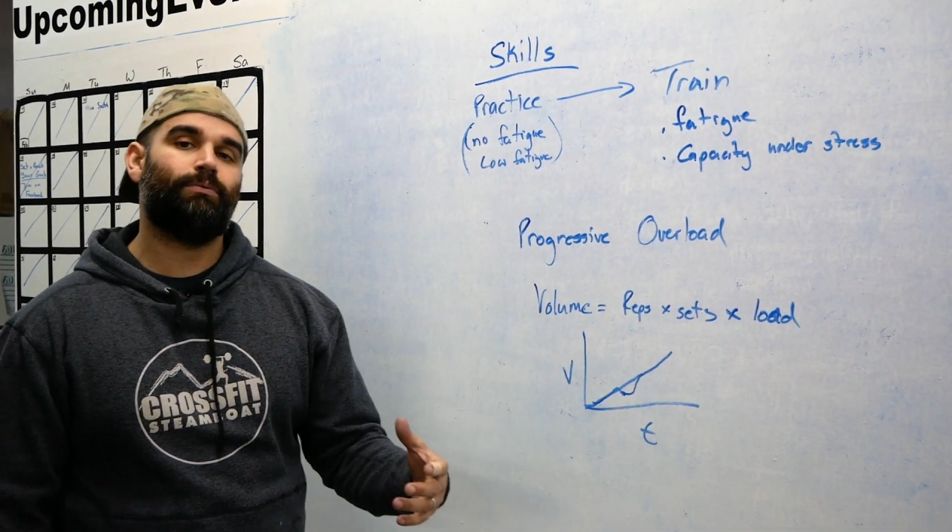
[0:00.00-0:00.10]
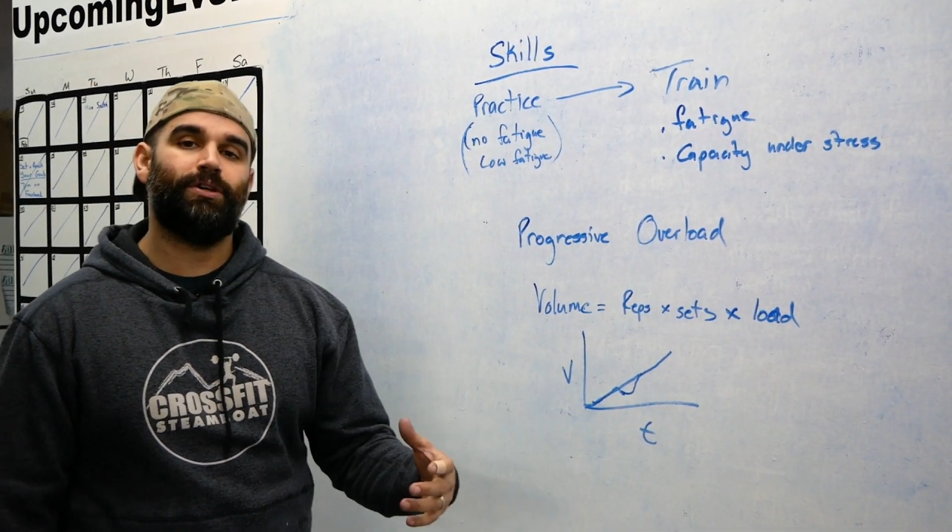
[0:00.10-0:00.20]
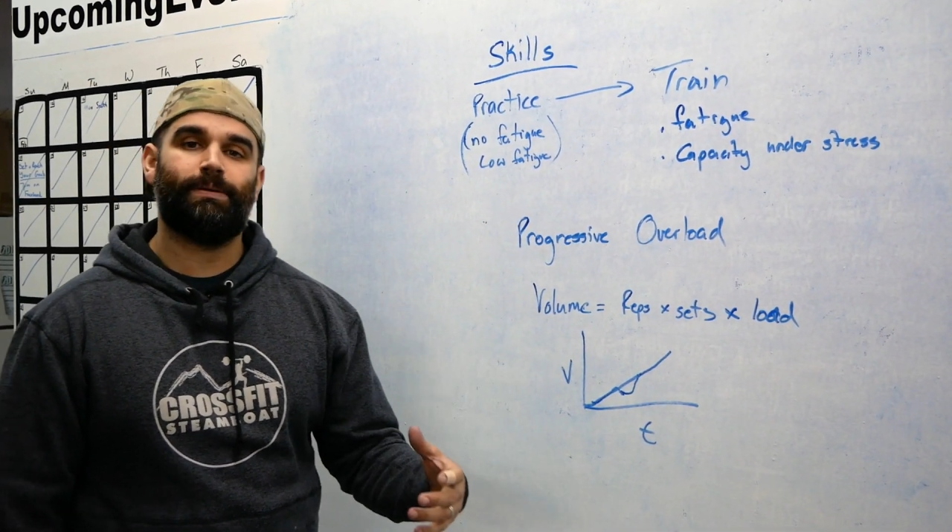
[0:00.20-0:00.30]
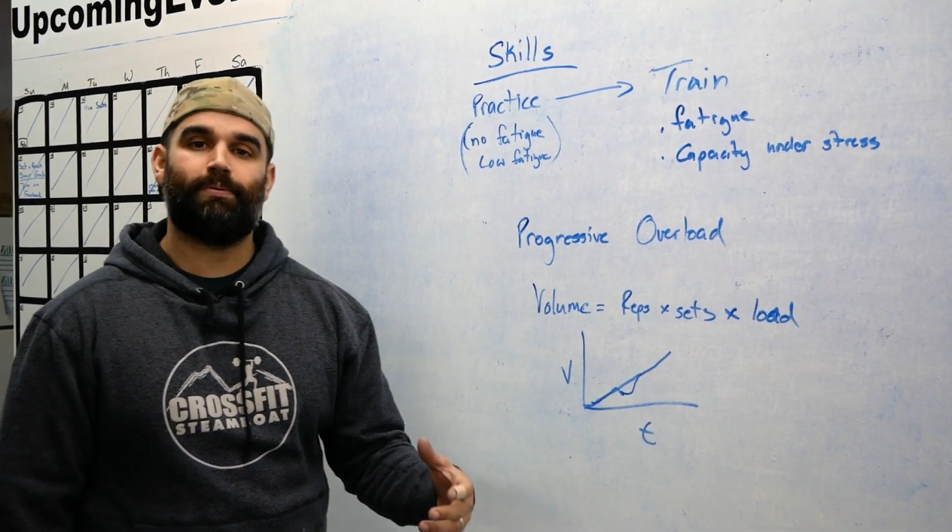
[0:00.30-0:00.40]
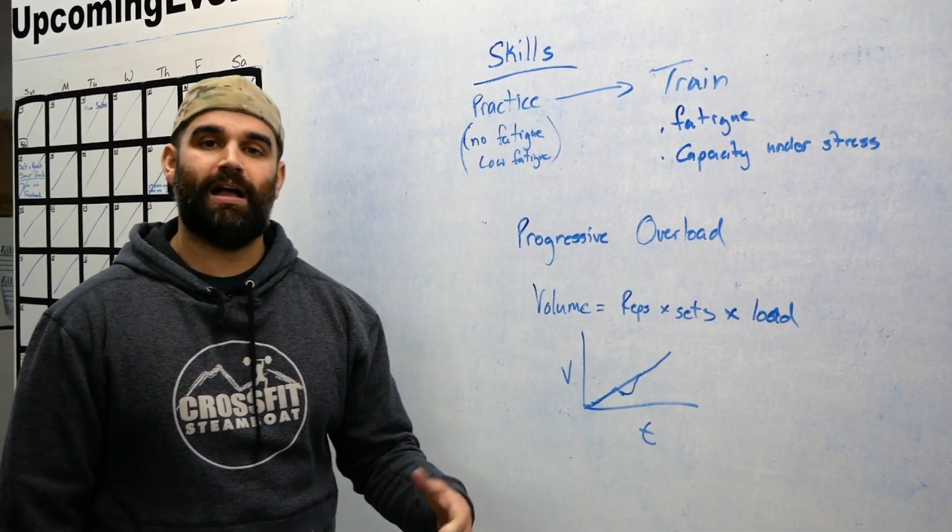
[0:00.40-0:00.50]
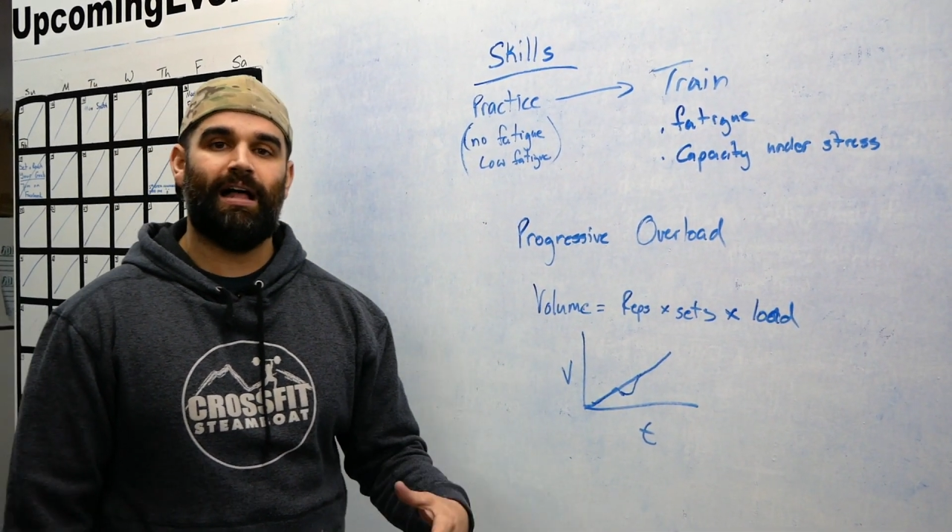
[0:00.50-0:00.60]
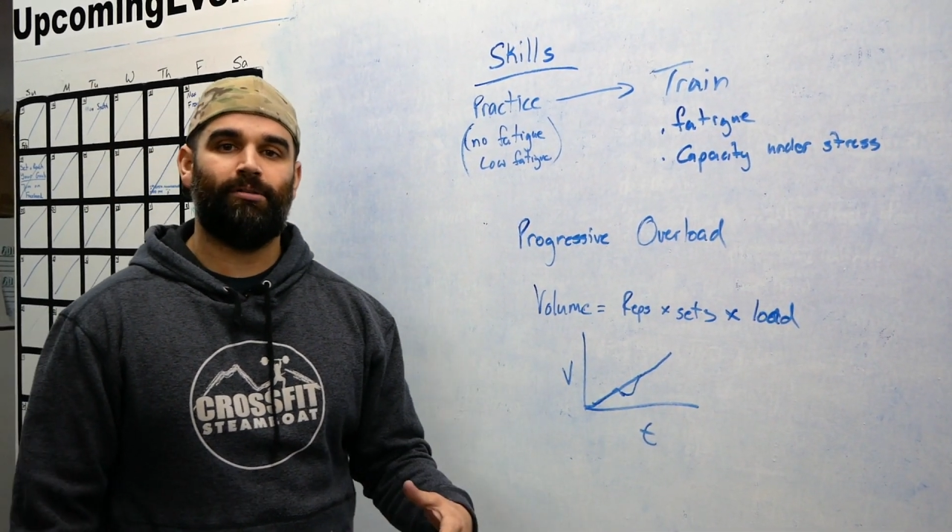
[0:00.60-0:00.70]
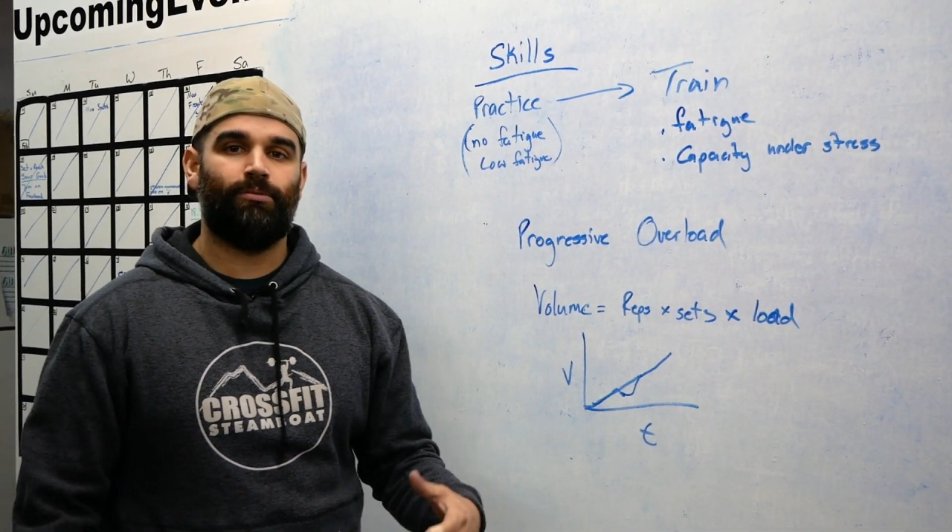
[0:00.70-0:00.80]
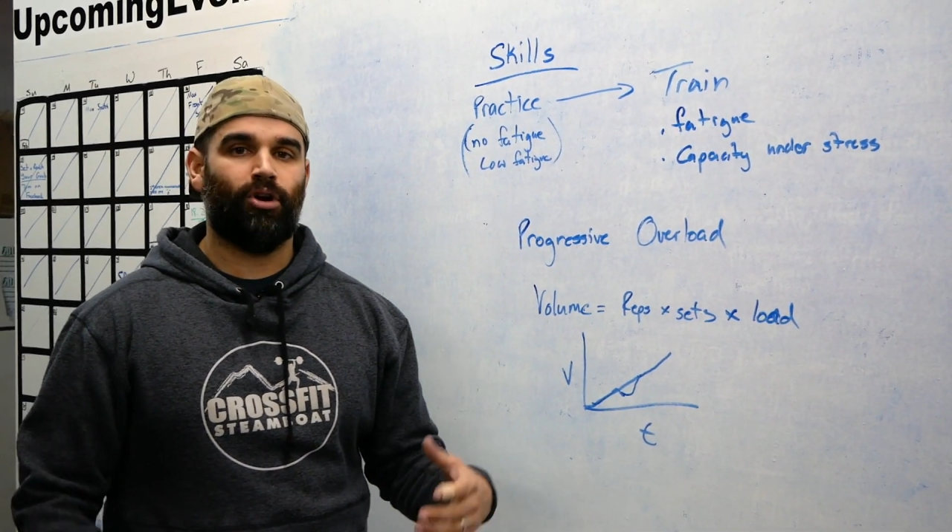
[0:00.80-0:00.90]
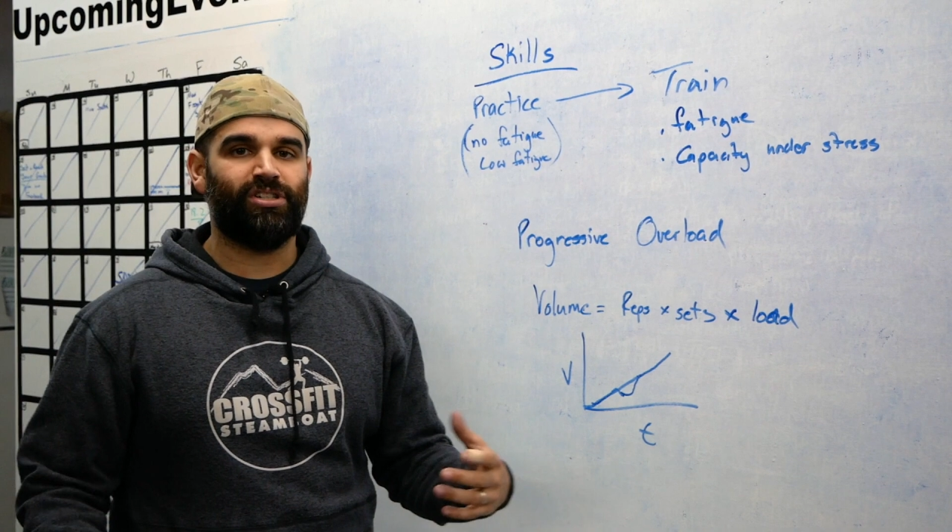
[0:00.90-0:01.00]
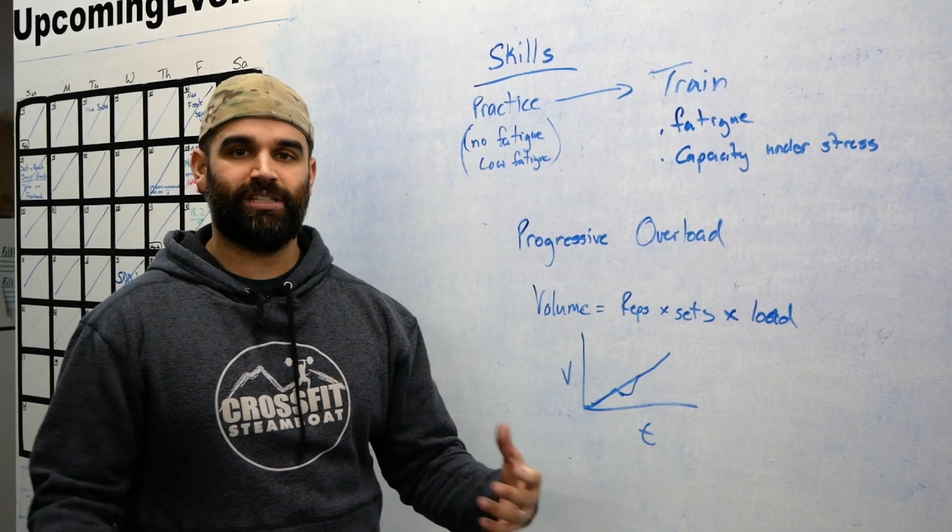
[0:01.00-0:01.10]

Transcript: was a problem or